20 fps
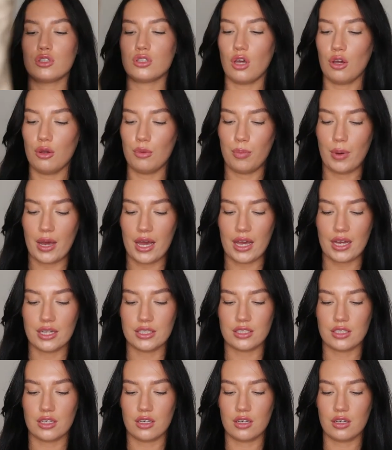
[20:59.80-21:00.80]
so
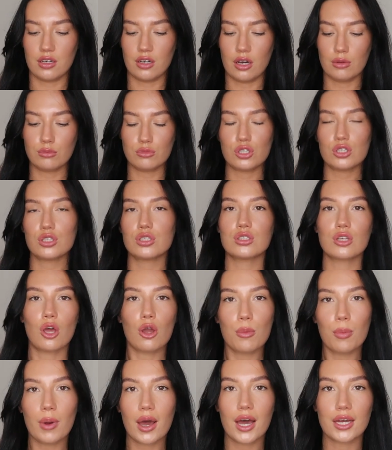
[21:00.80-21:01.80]
bad. I'm just
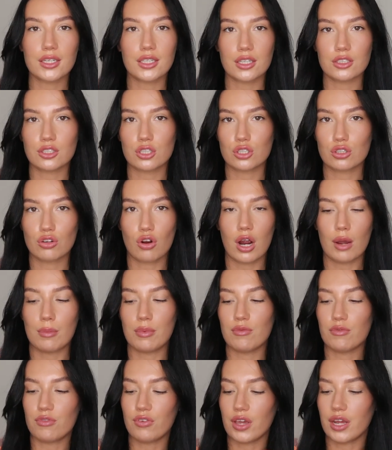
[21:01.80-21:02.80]
so bad at
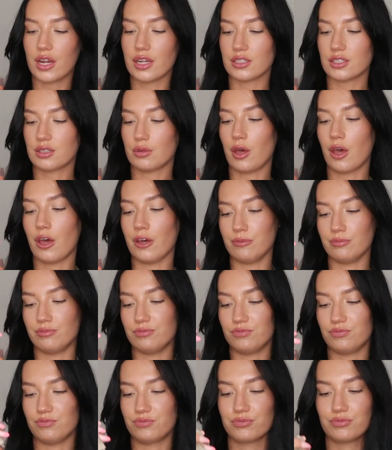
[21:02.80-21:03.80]
describing things.
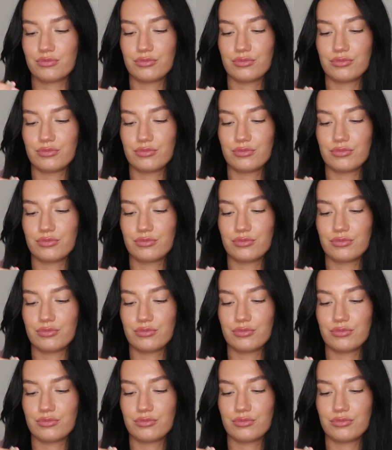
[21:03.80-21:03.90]
Um,